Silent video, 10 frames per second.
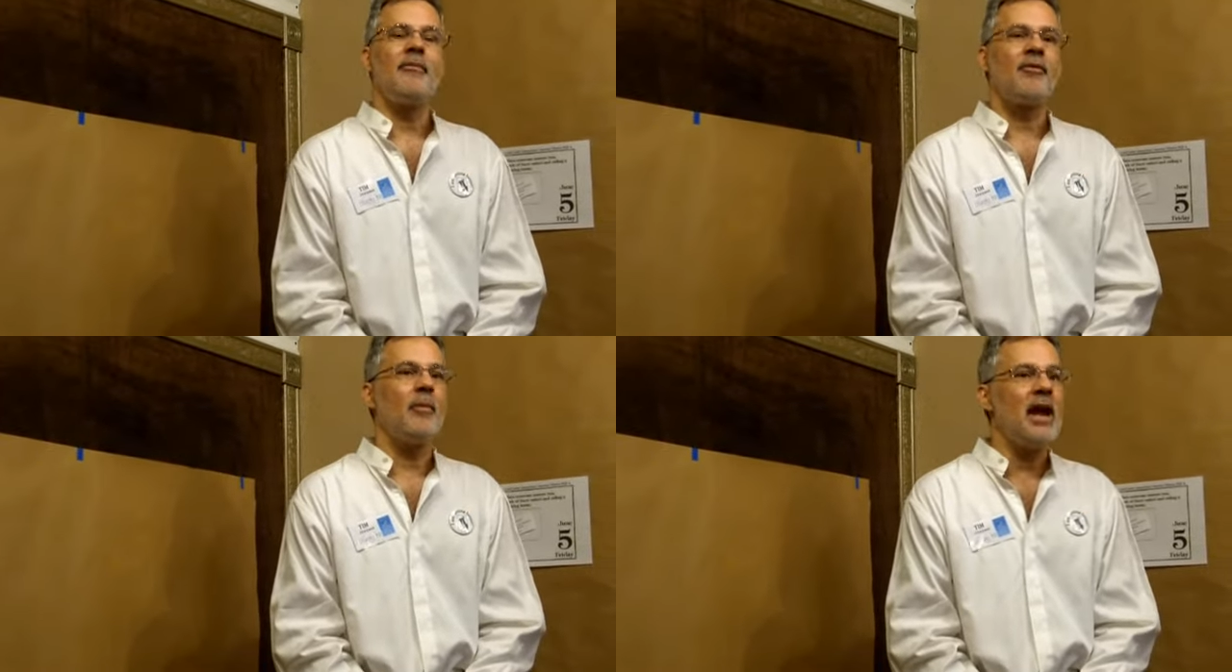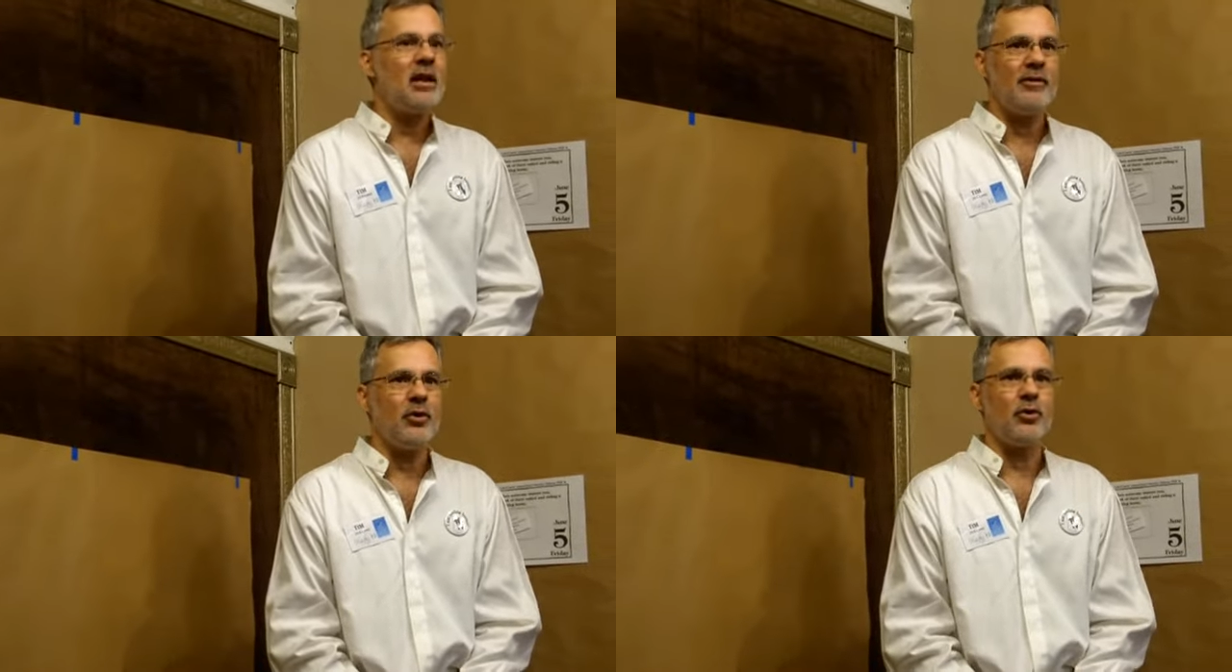For
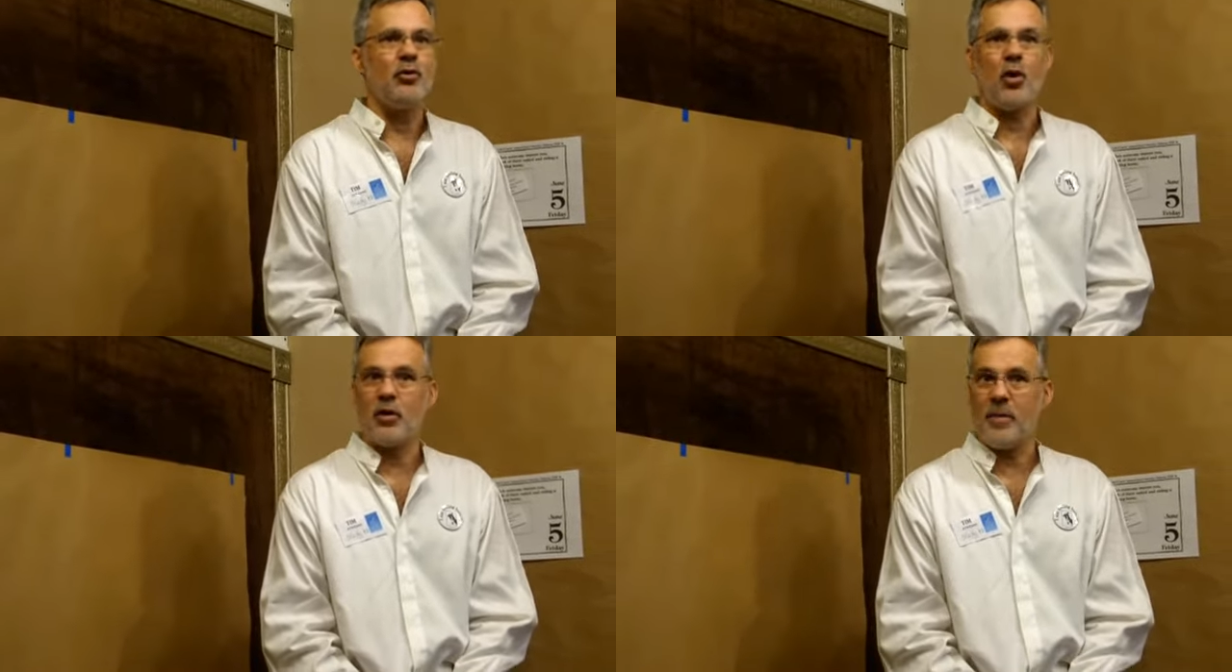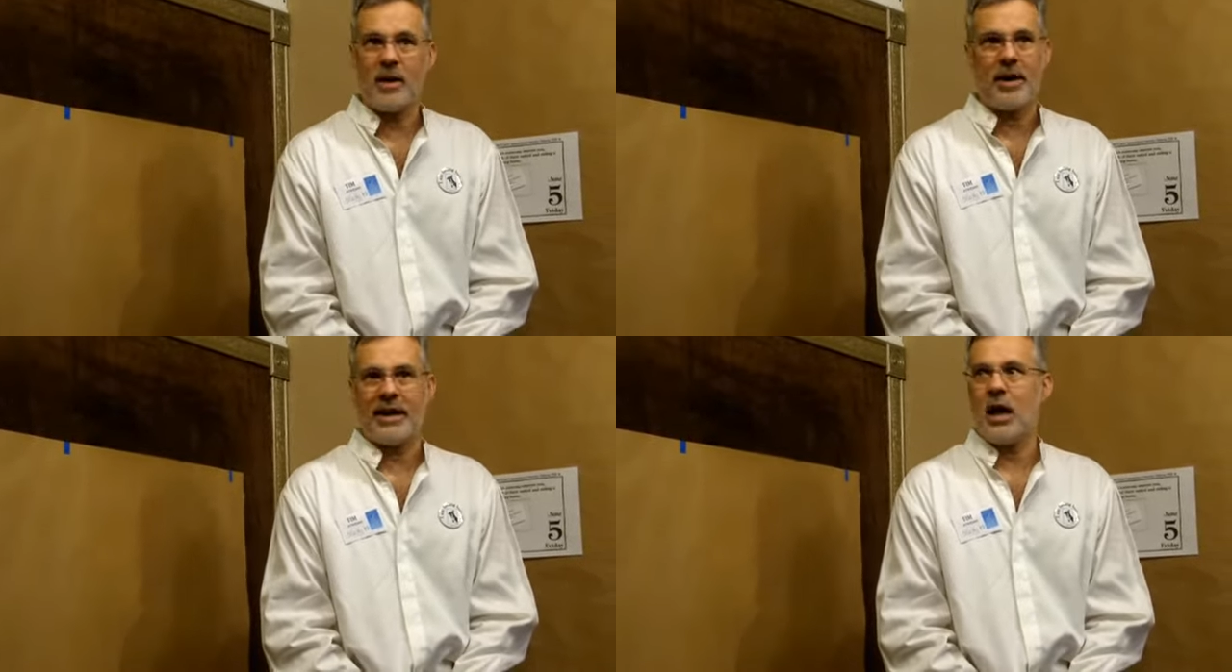many of you, you know you've been
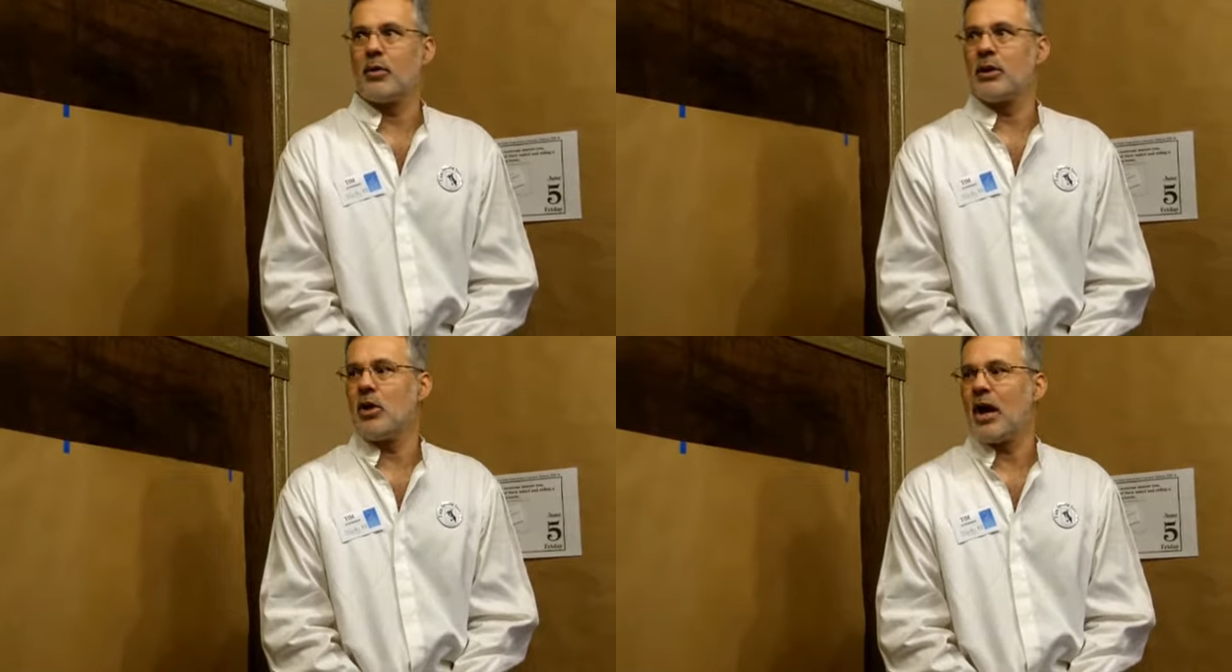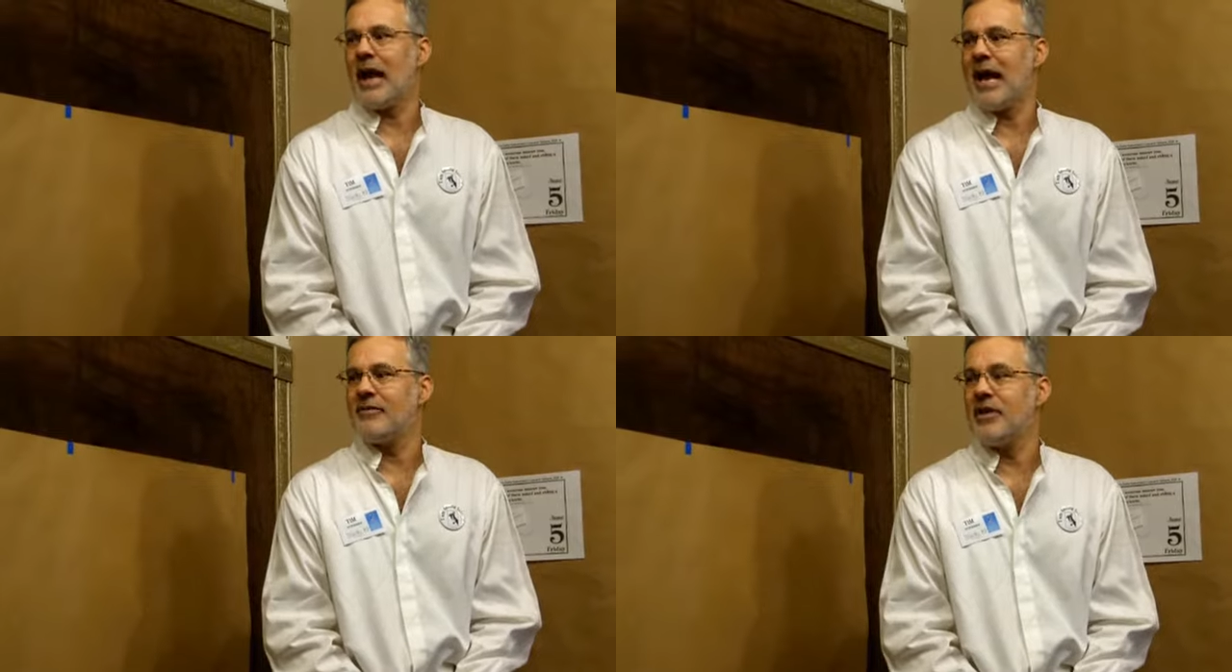in my gallery a lot.
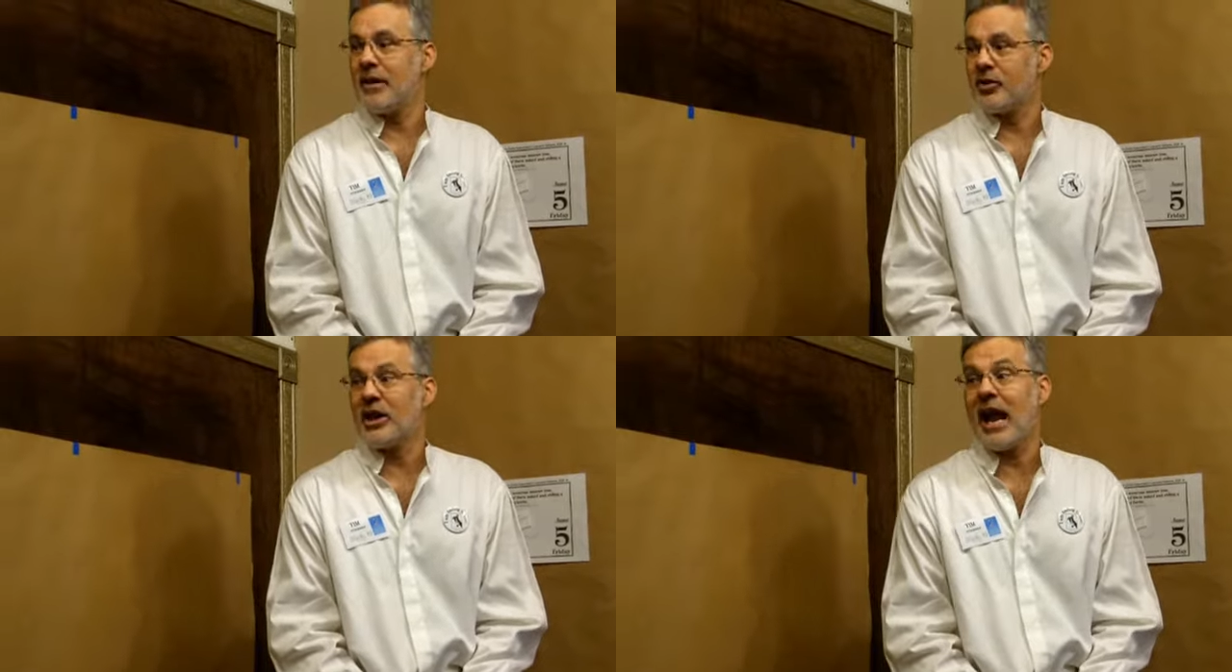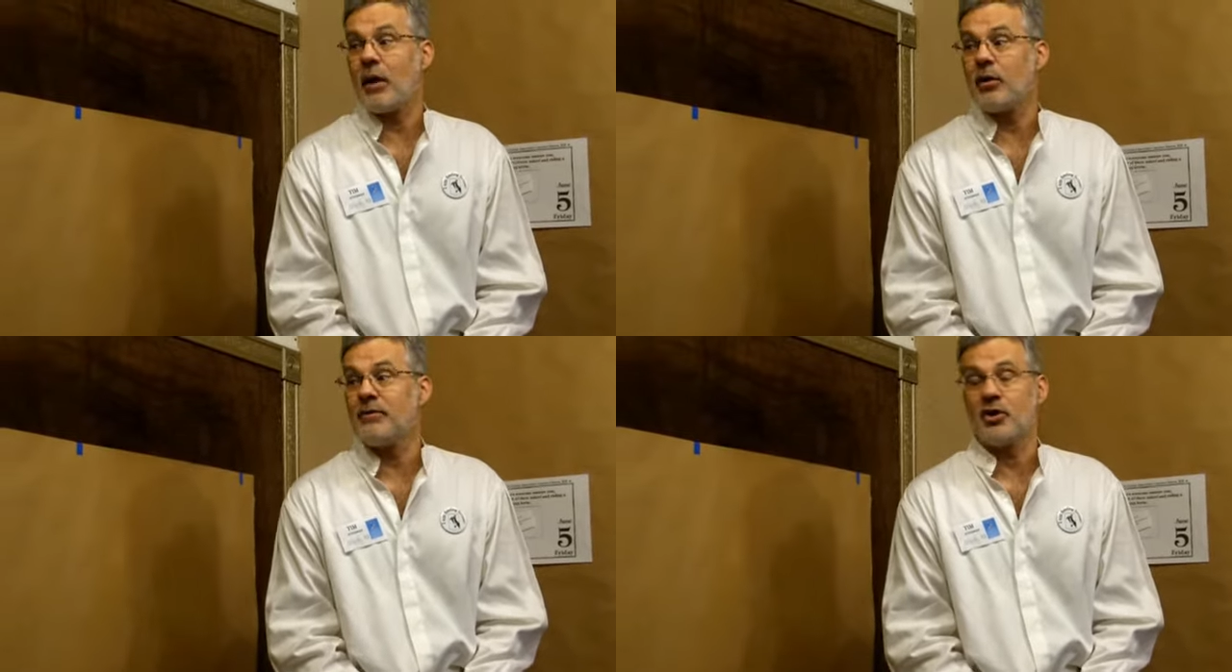I have never
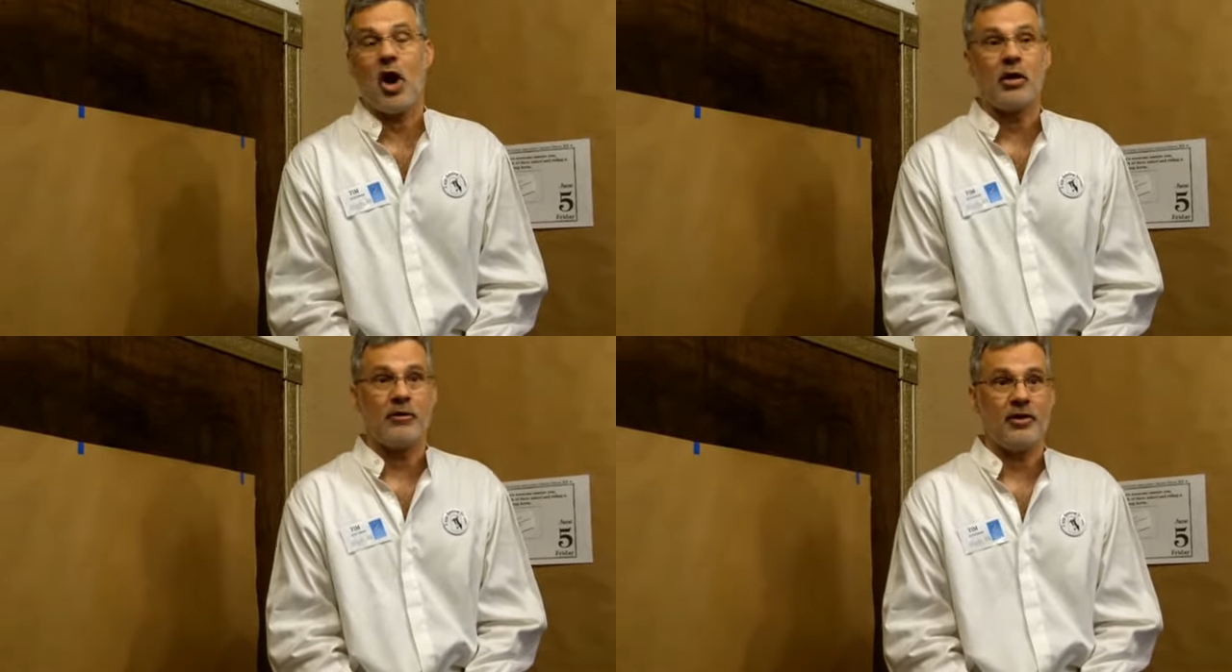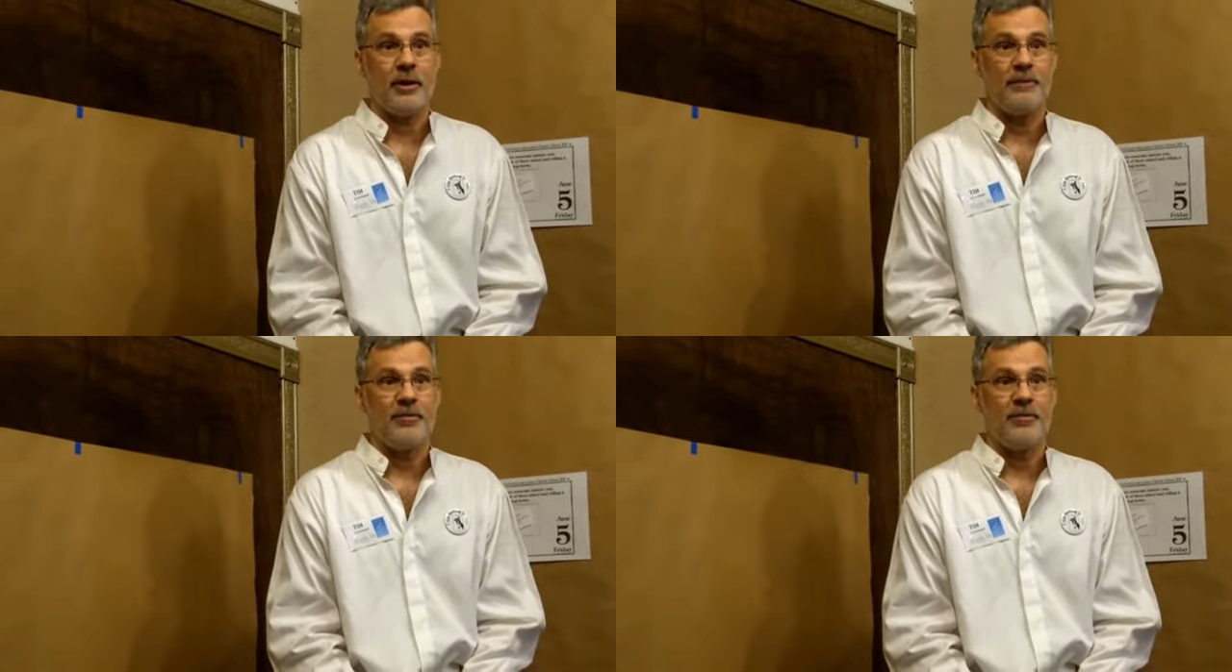carried photography.